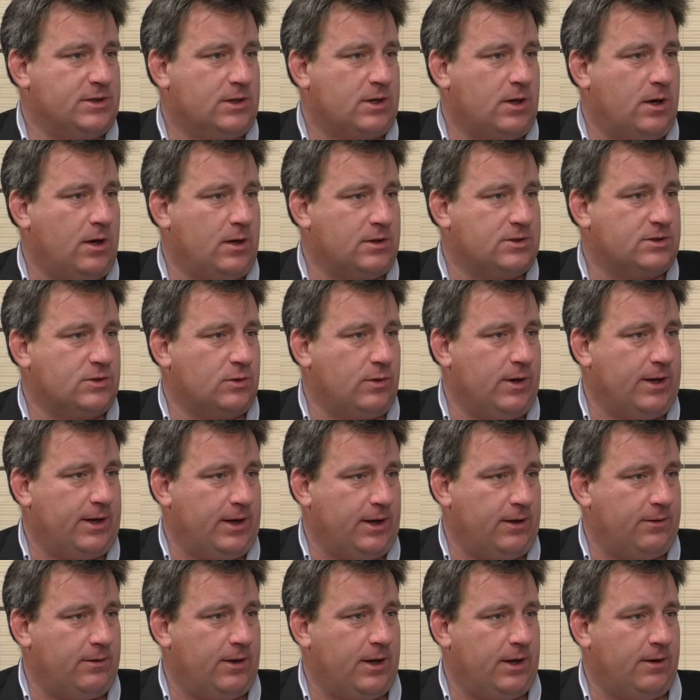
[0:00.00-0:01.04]
Castle,
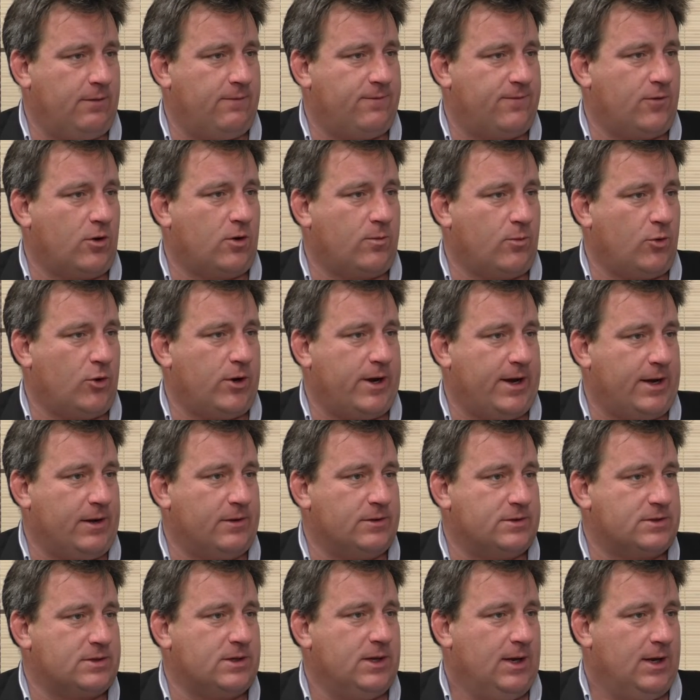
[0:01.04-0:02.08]
and in Frogmore
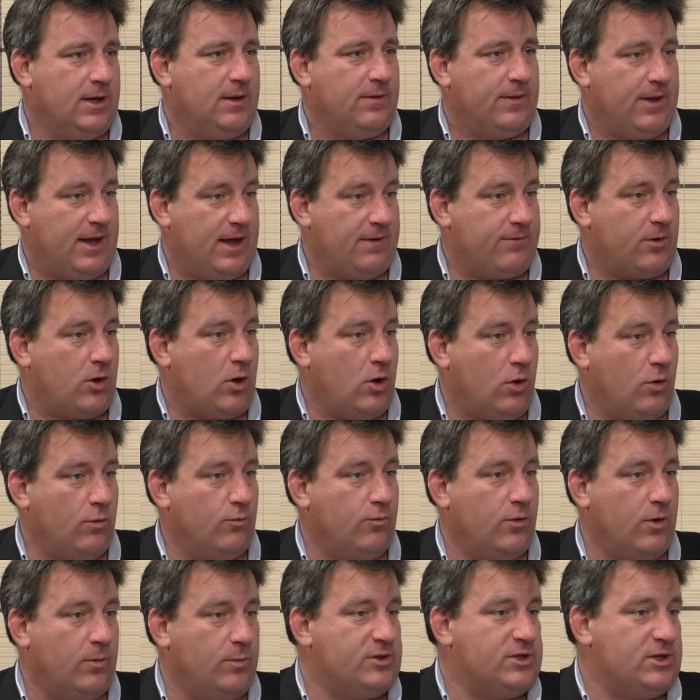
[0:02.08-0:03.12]
House they have a whole
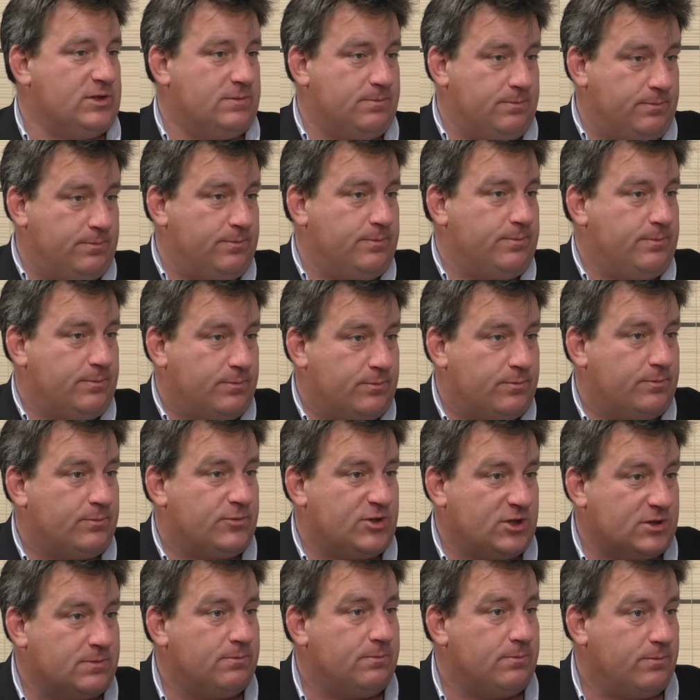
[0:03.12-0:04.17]
room which is
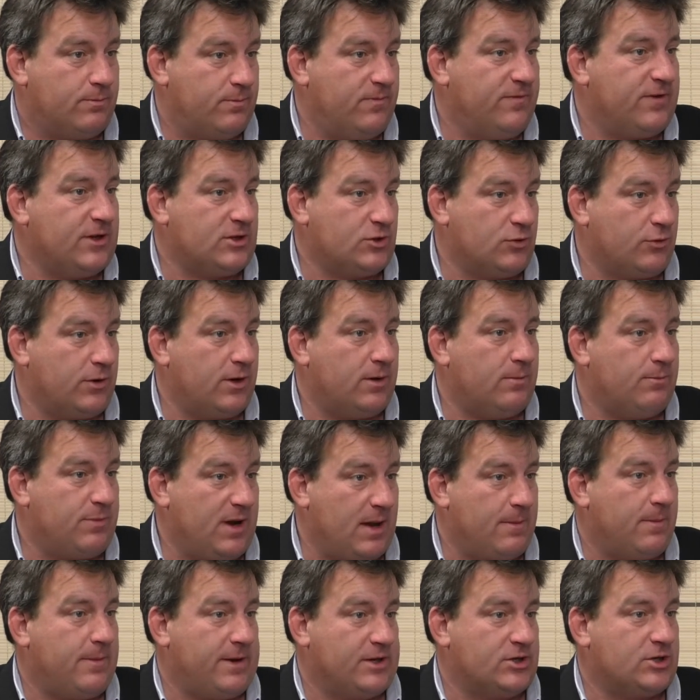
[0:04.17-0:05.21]
just Victorian
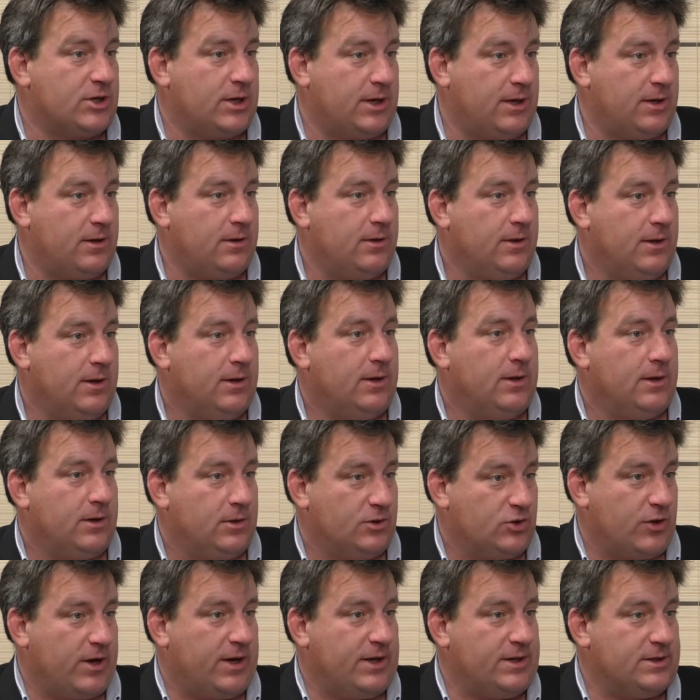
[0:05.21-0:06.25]
papier-mâché
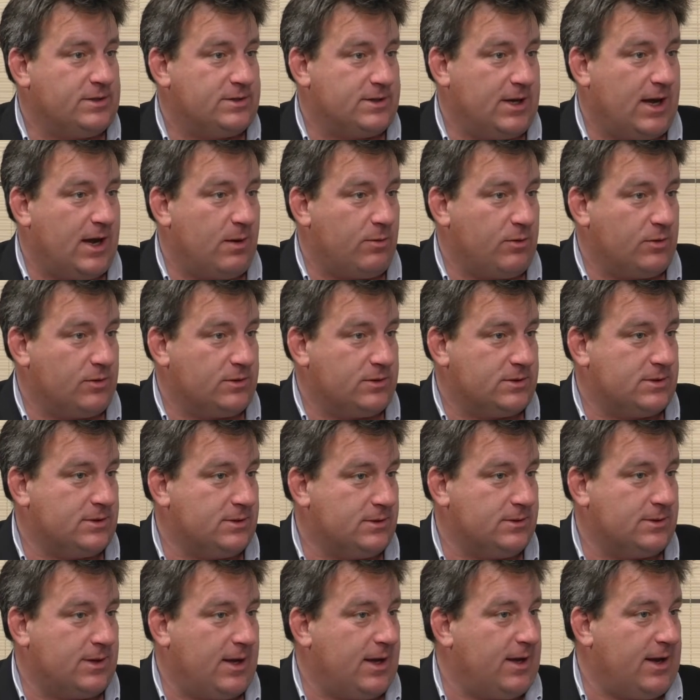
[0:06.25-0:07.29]
trays, tables,
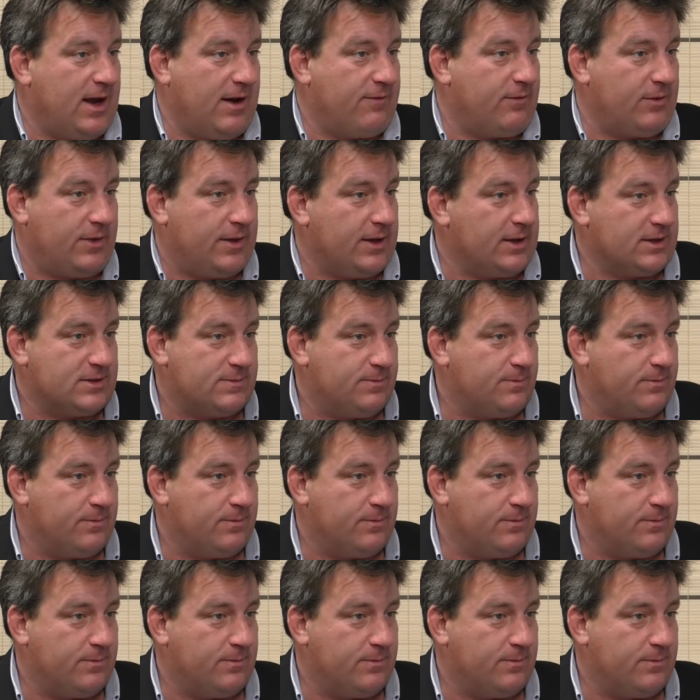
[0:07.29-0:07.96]
and everything's